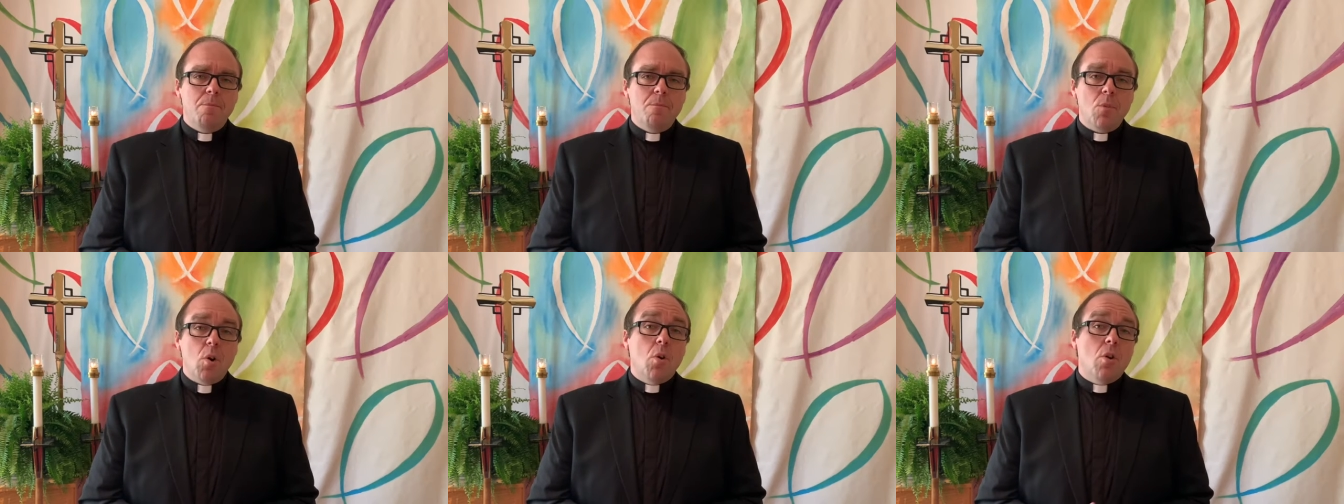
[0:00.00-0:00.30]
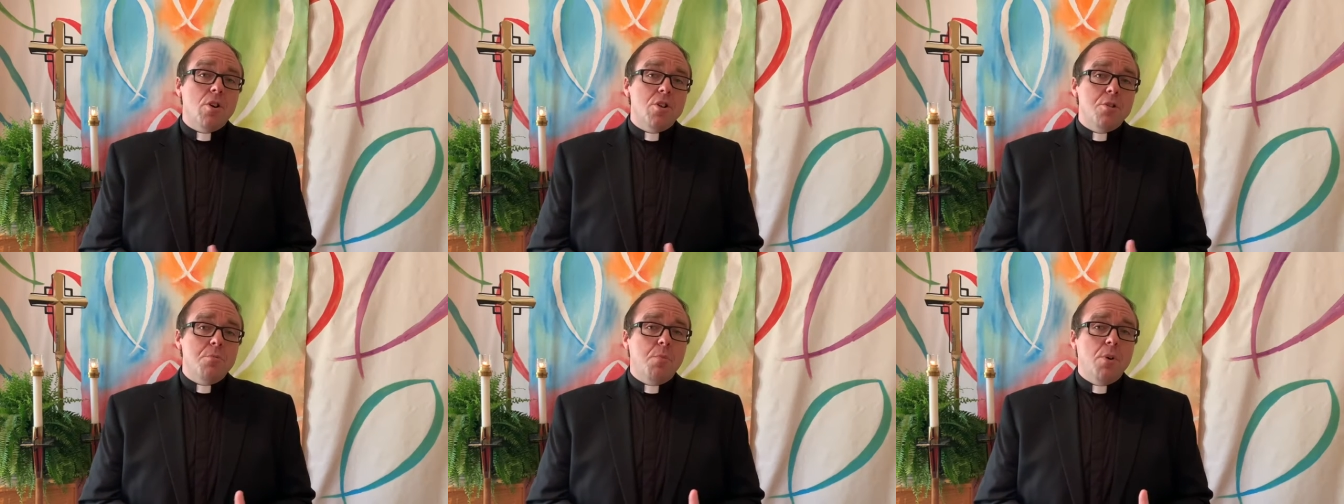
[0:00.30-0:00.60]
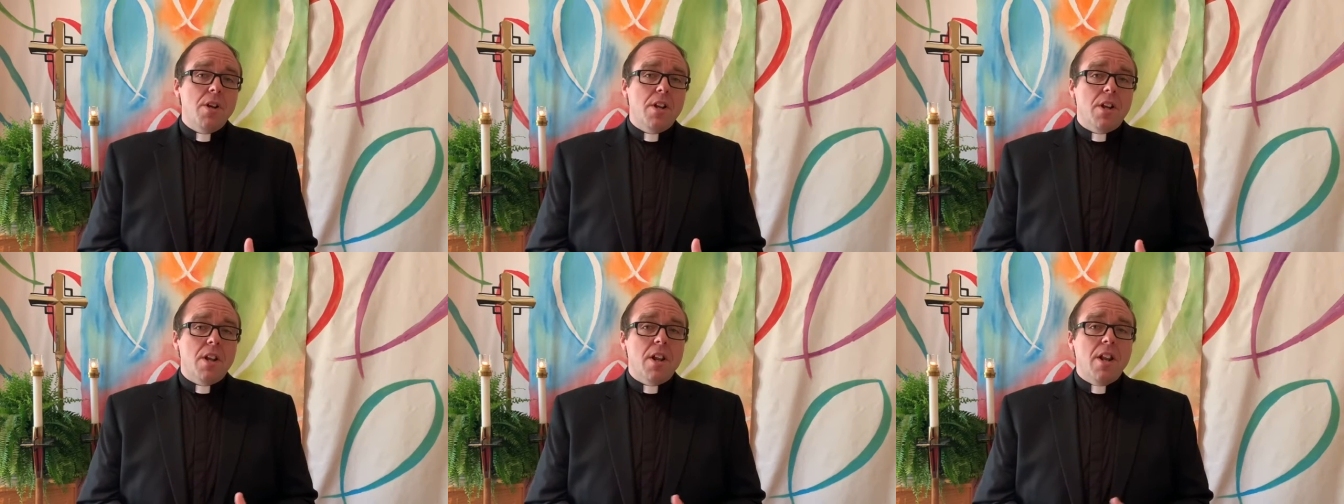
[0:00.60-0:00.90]
Or, and to
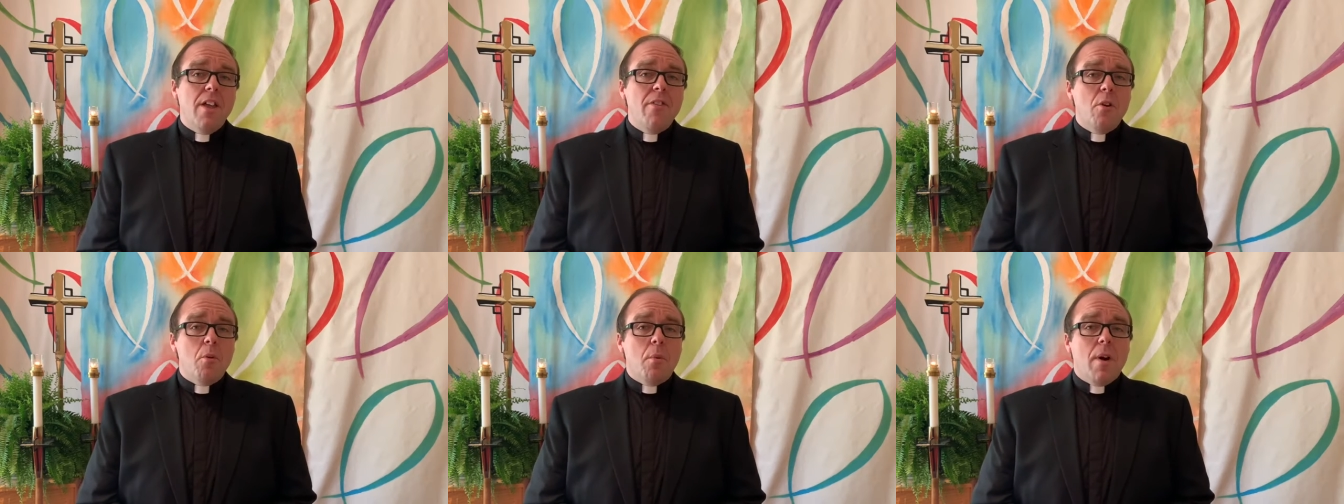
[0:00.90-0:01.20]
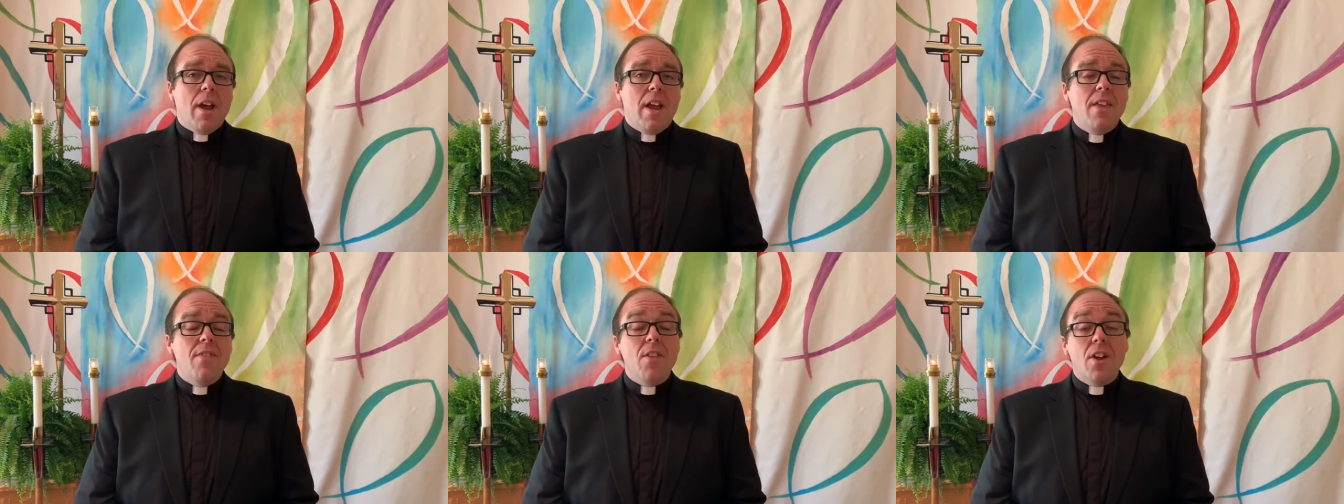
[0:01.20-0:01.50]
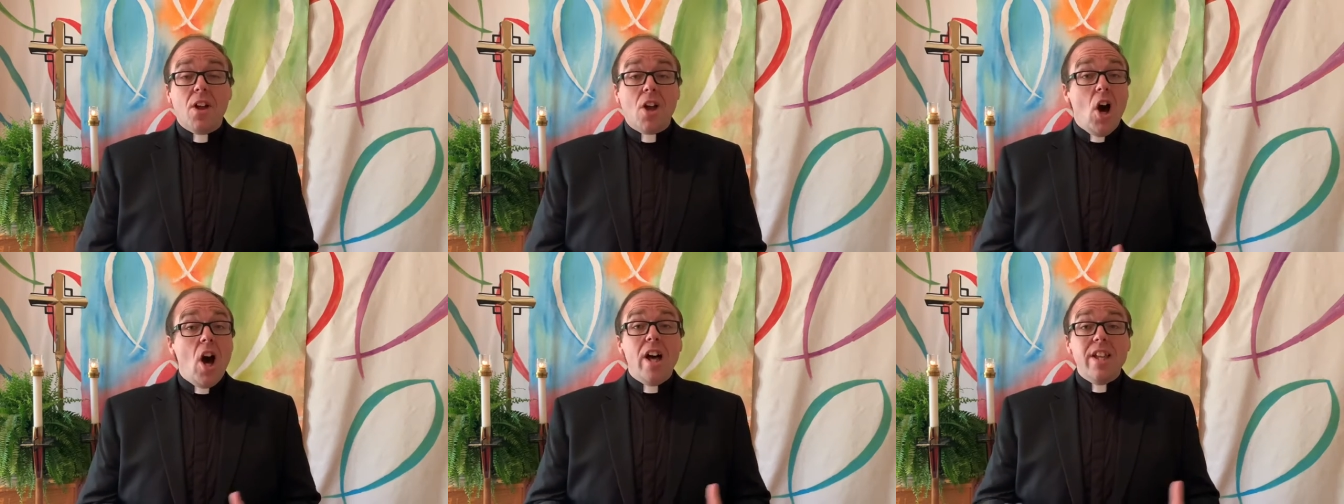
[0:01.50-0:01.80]
put it another way, the
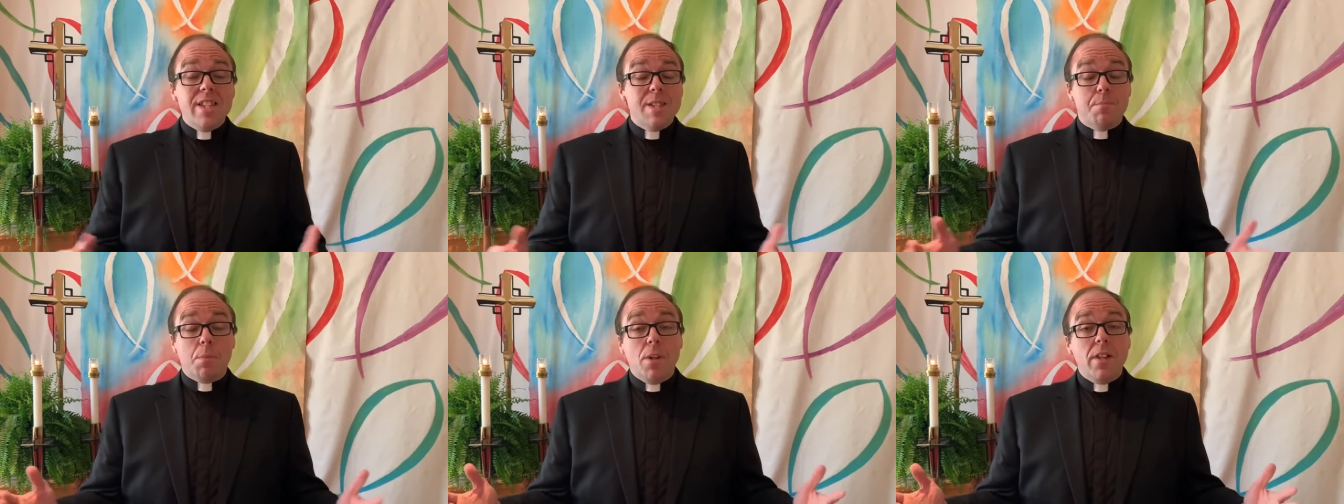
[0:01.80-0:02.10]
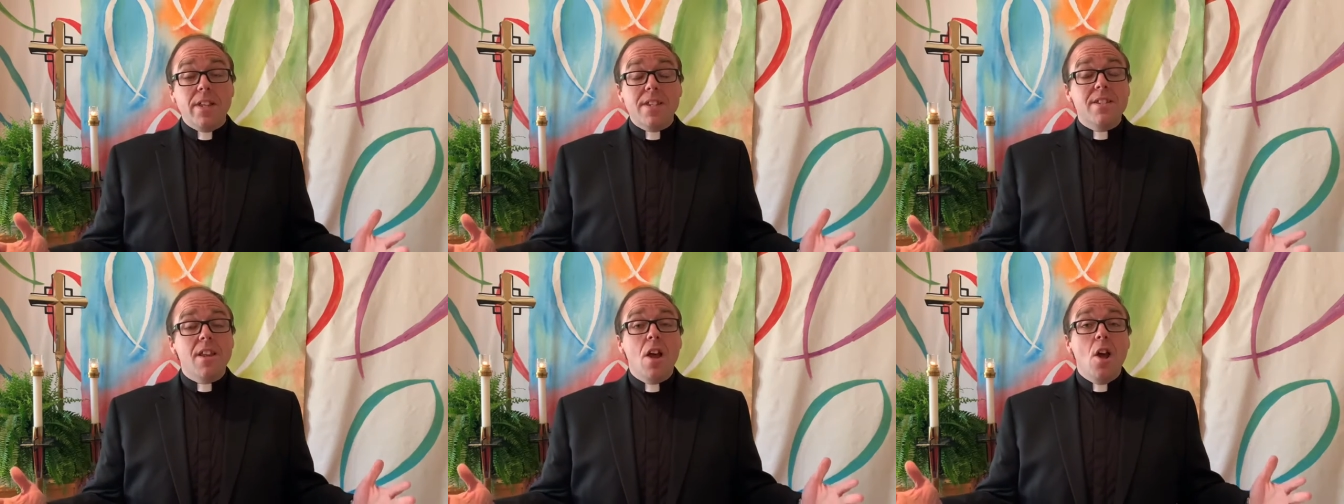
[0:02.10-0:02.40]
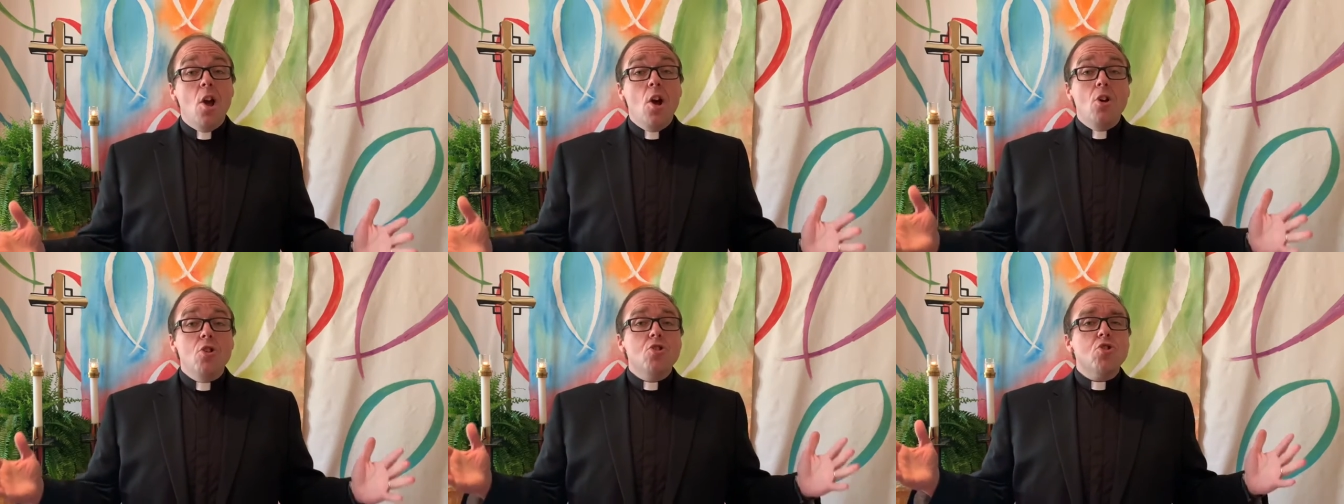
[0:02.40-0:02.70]
gospel is
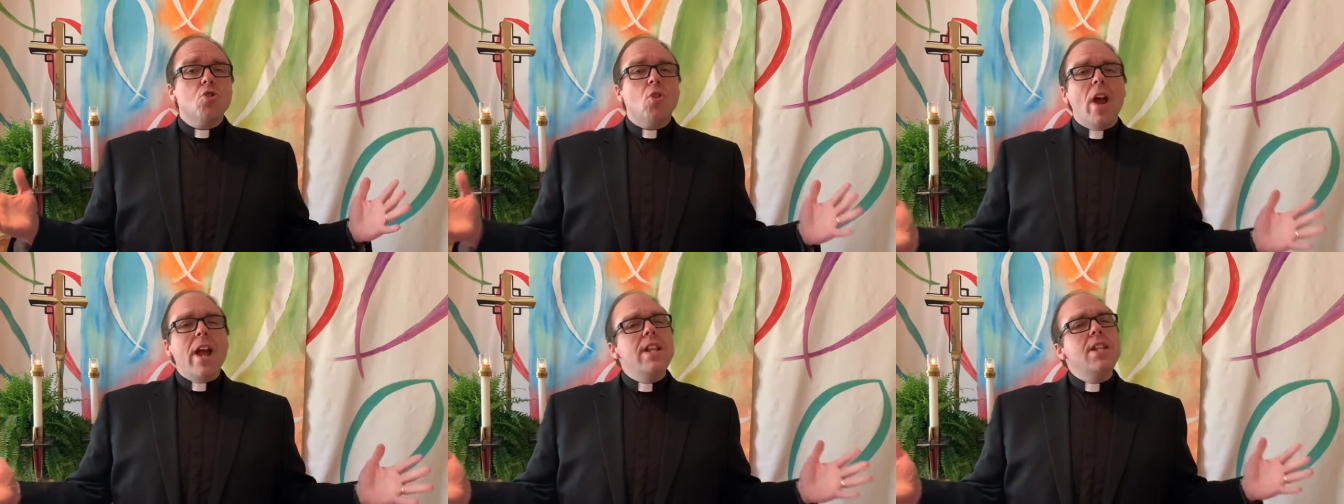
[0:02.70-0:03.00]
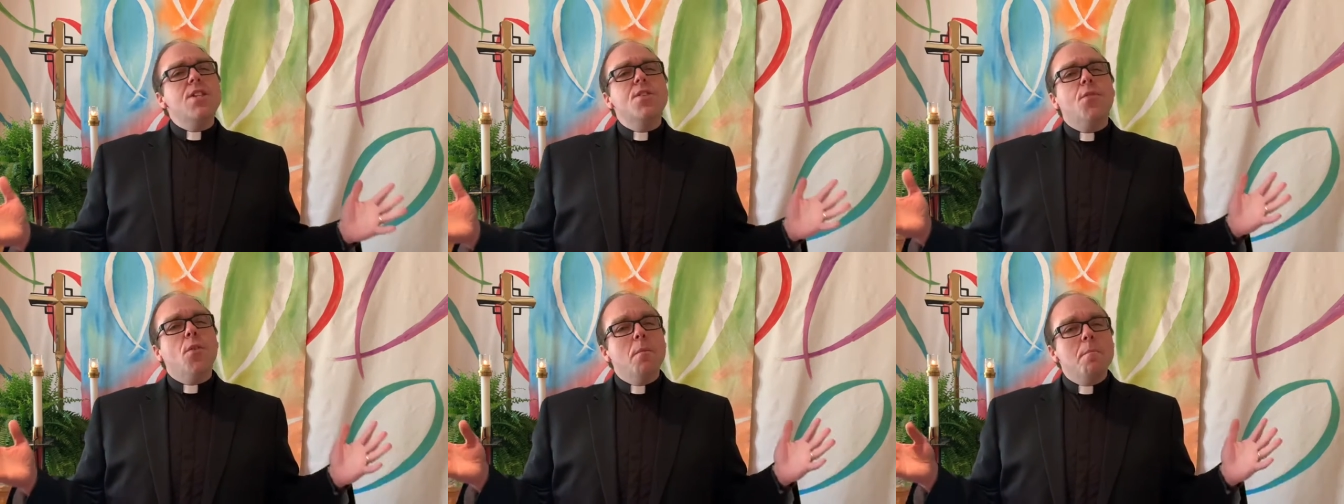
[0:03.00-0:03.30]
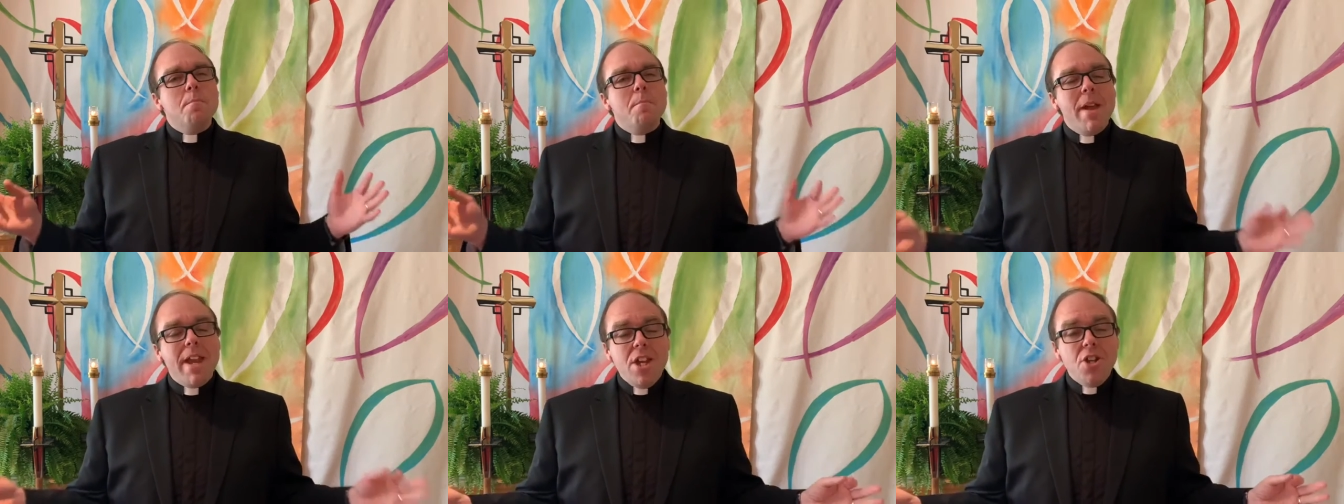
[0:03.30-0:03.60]

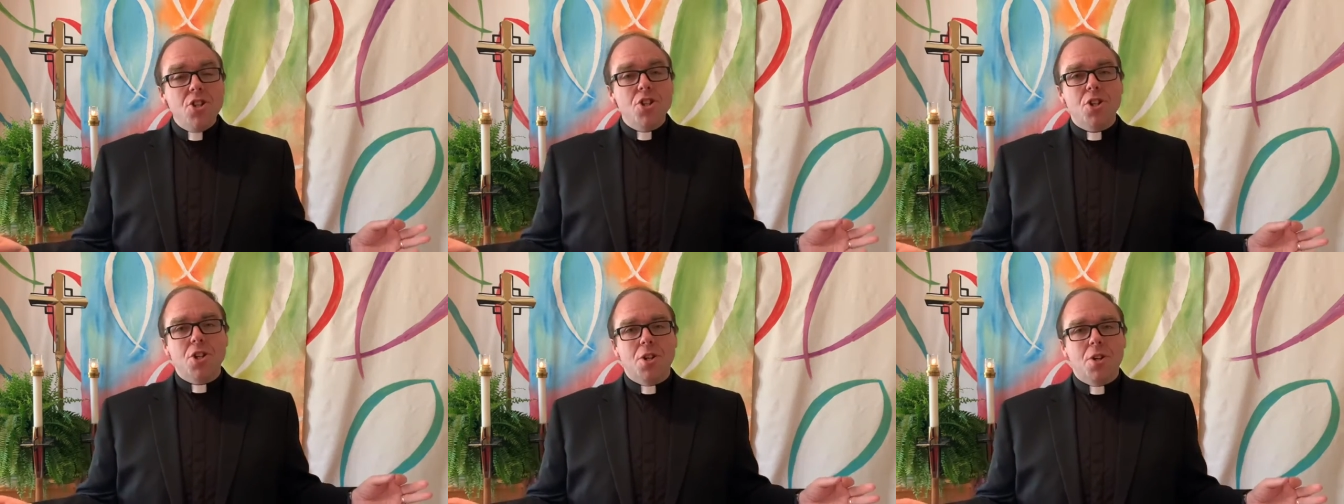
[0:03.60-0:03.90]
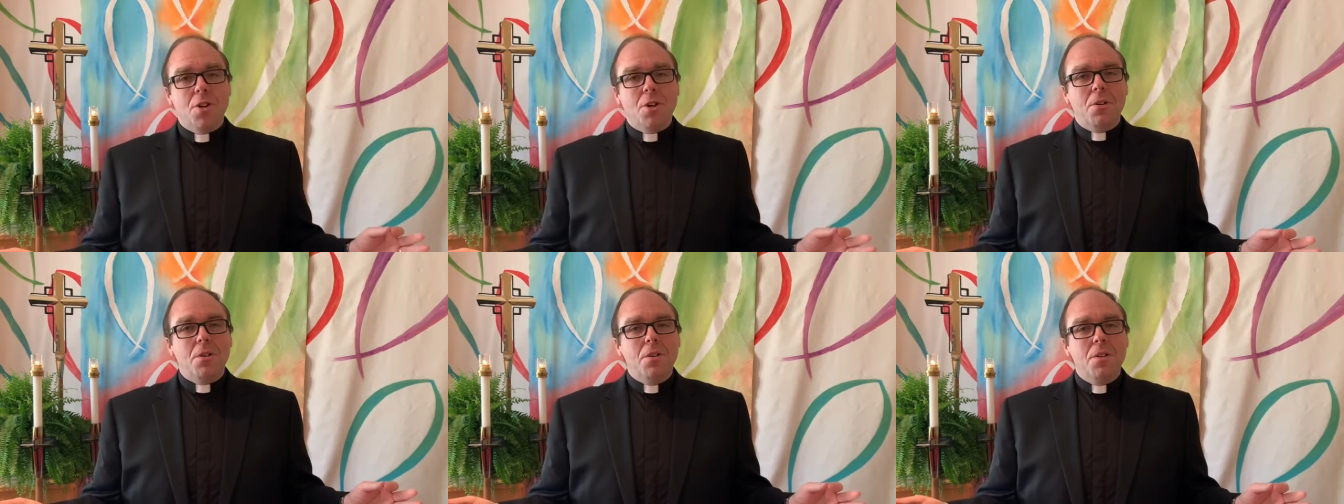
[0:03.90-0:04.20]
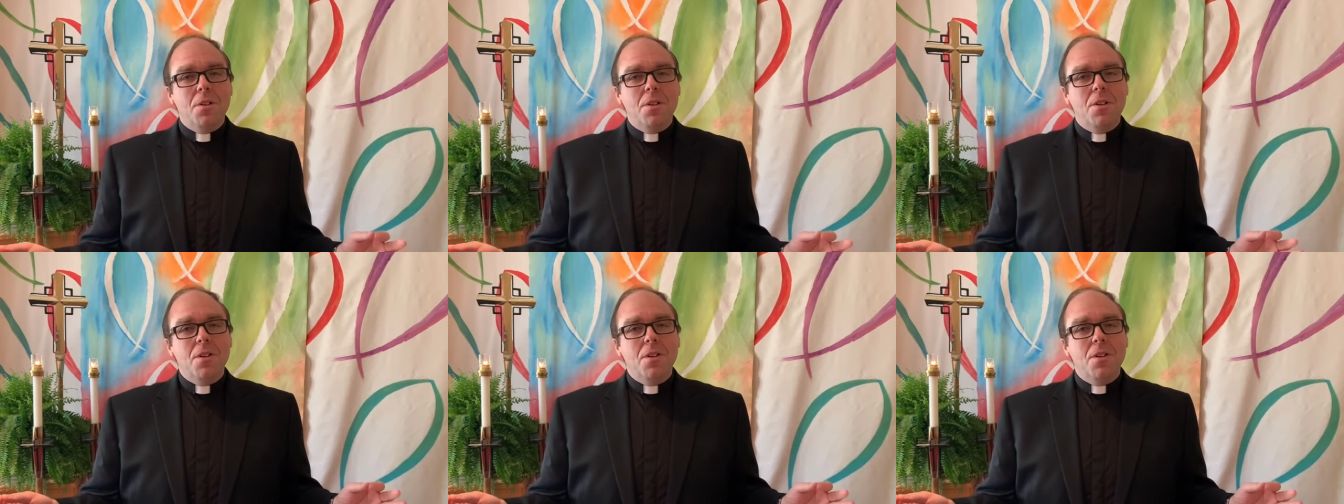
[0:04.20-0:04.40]
transformational.